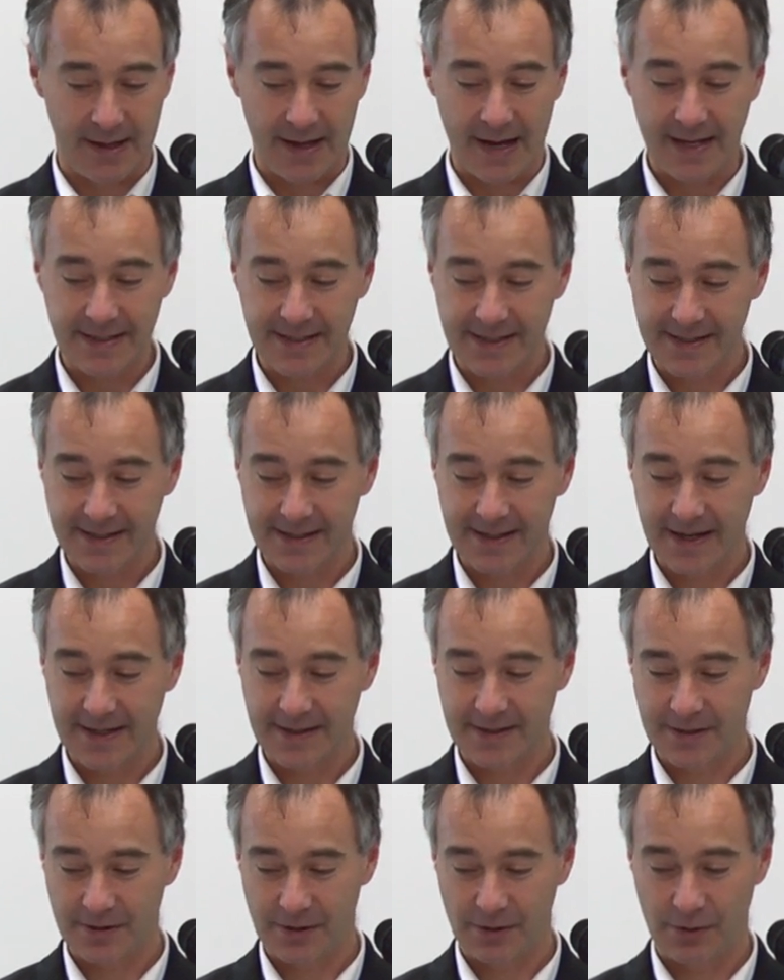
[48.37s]
I'd just
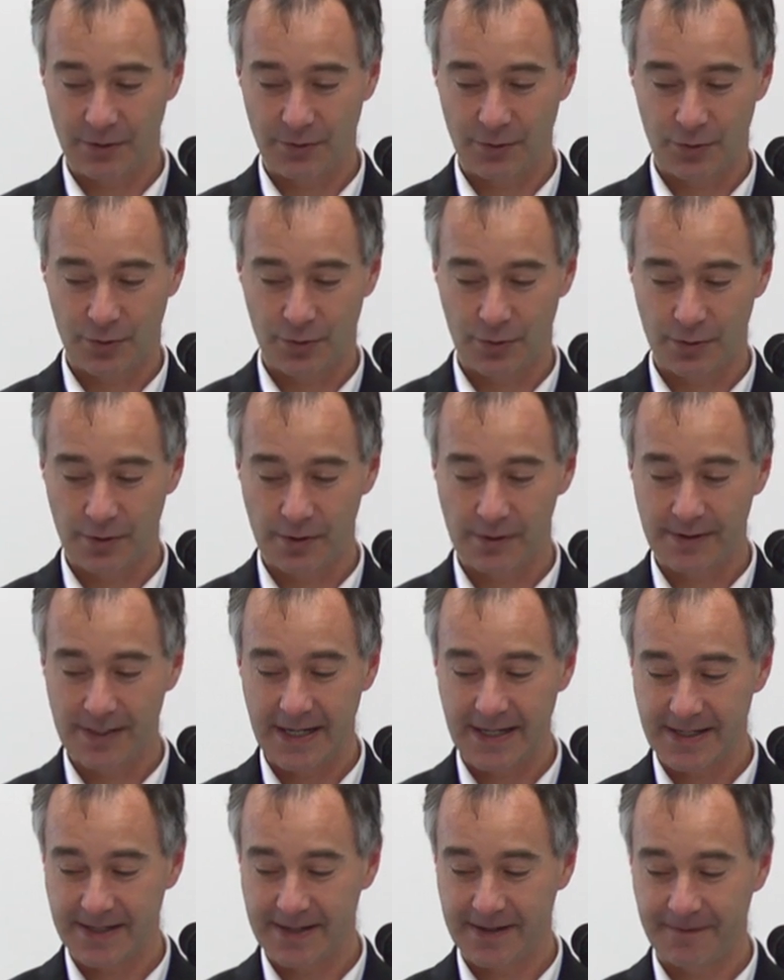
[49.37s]
like to draw your
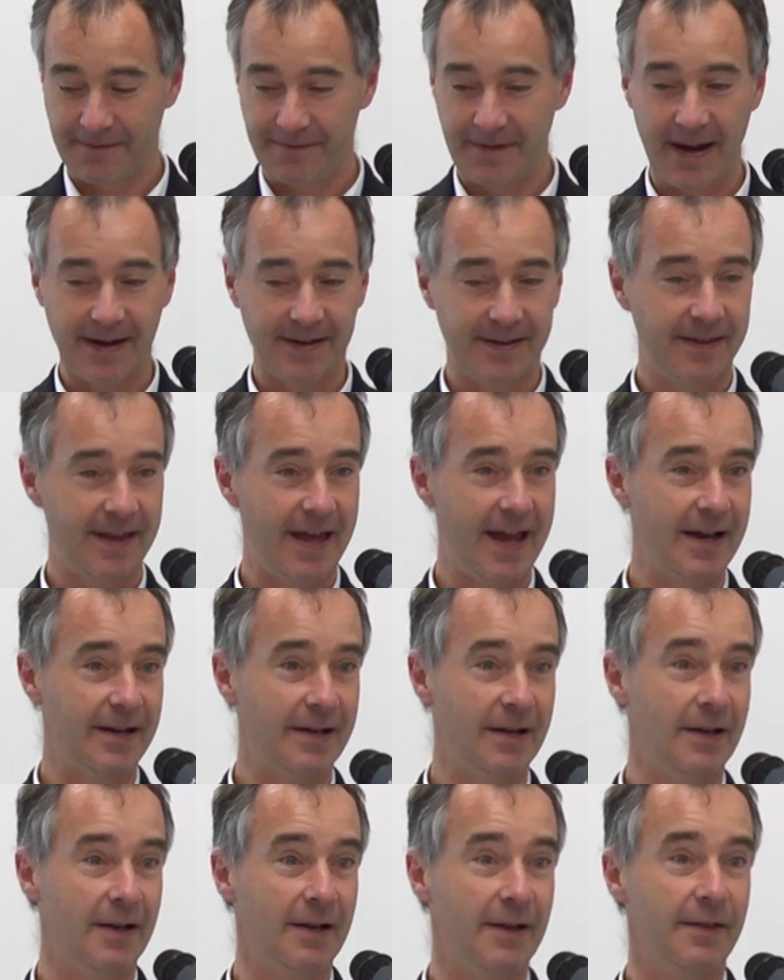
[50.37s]
attention to the fact
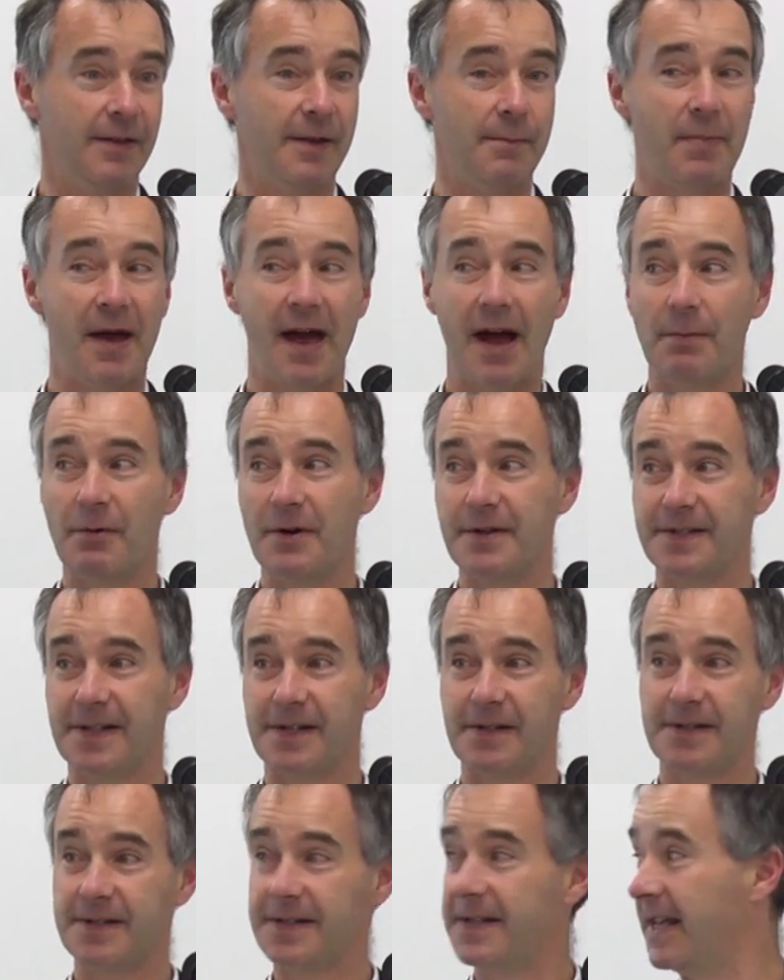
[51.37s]
that the PowerPoints
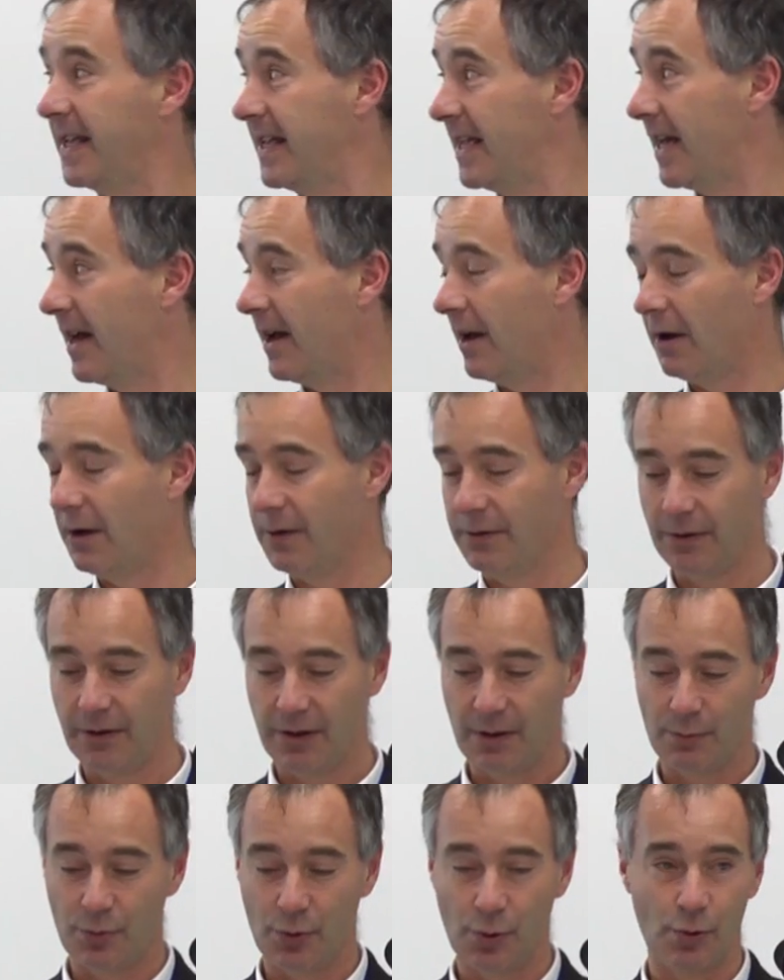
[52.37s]
that you see on
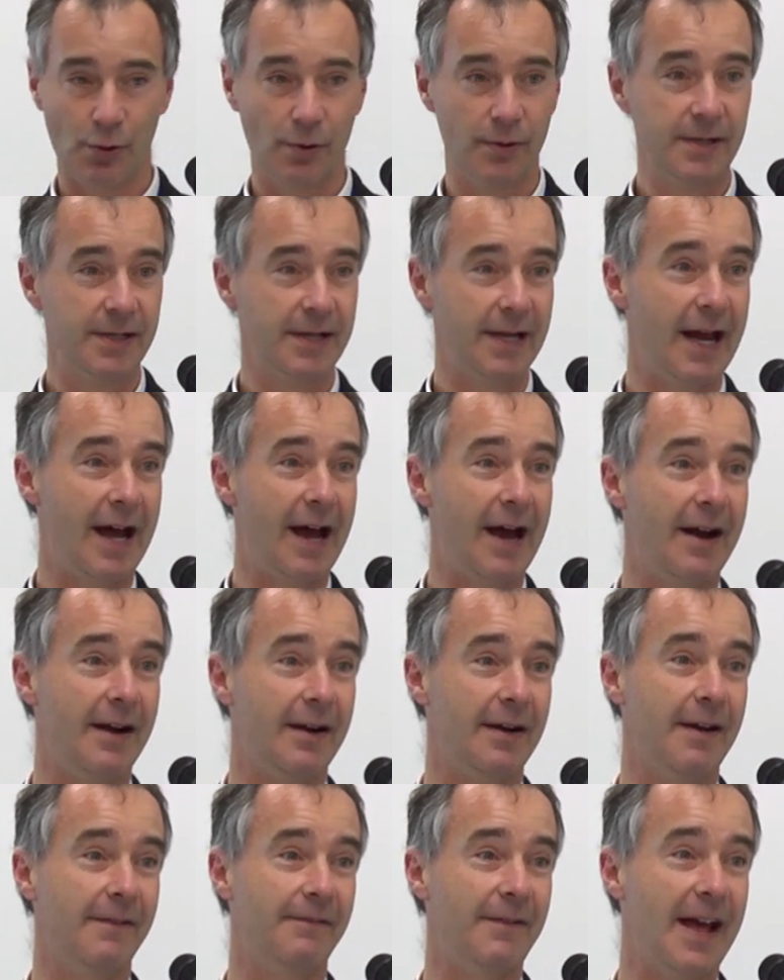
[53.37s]
the board
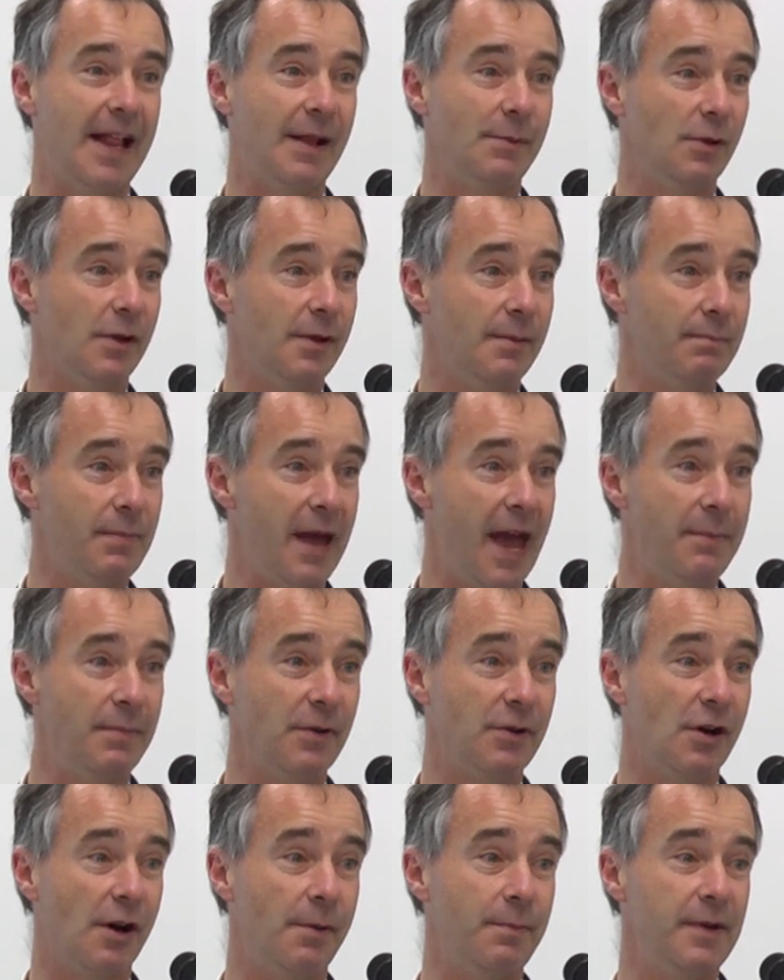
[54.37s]
are available in
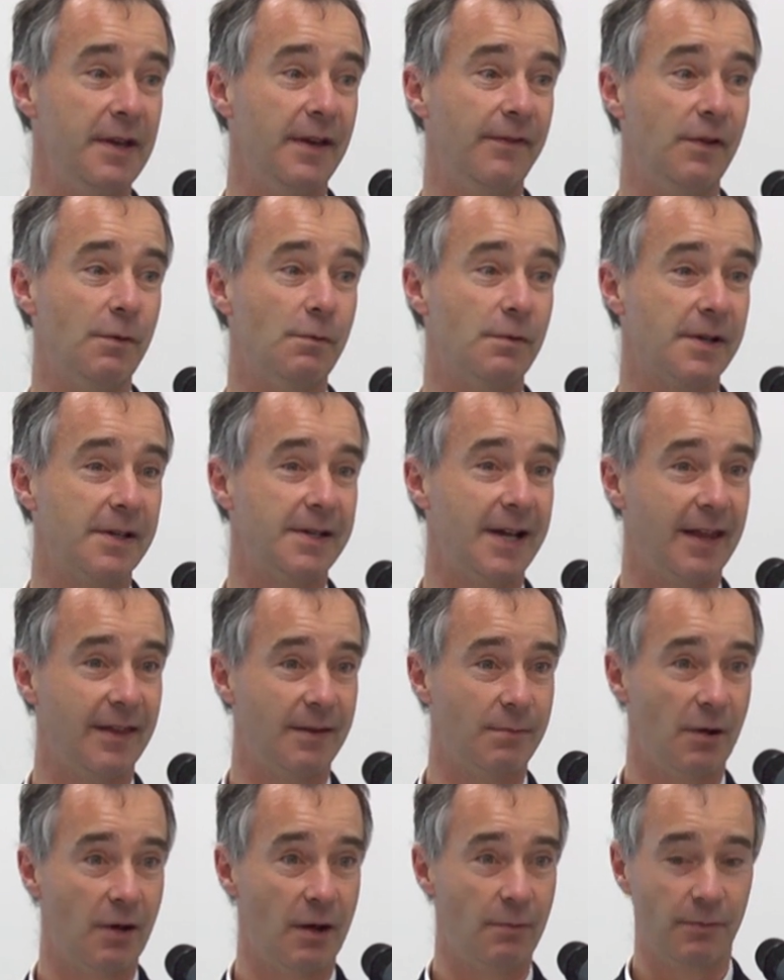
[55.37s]
paper copy if you want to take
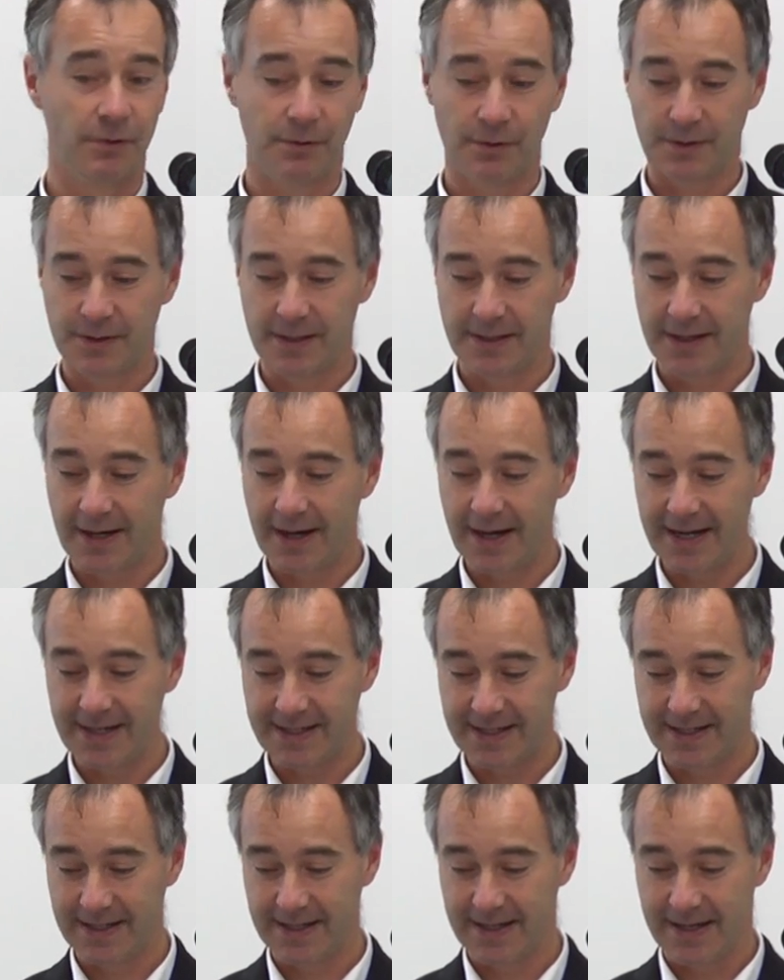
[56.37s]
them home with you
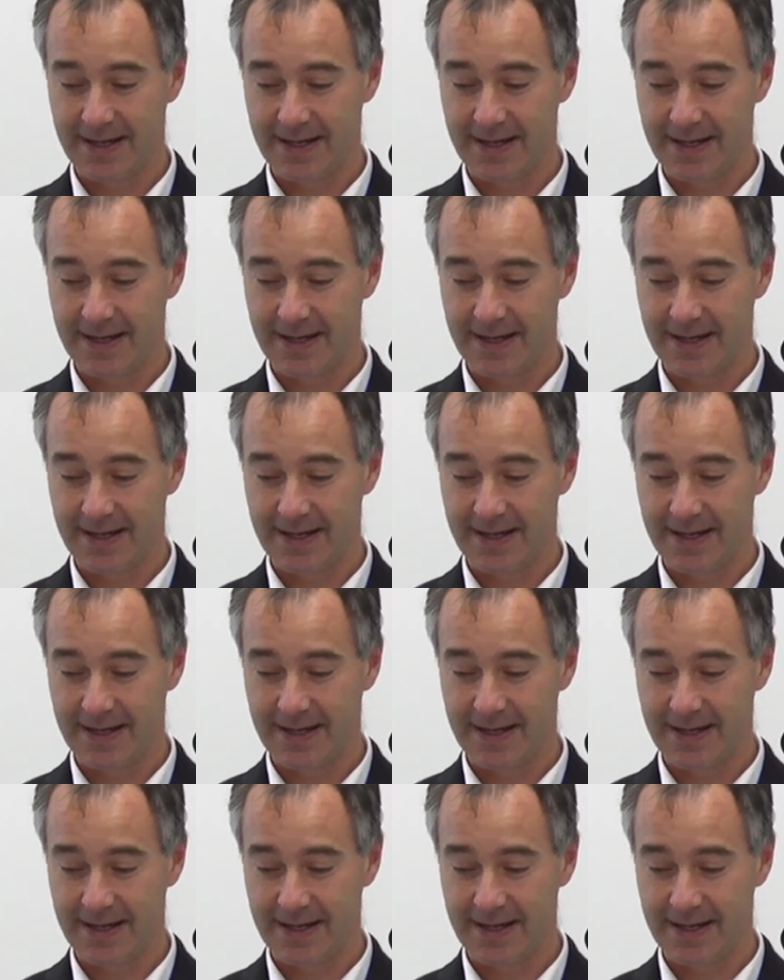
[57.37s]
tonight,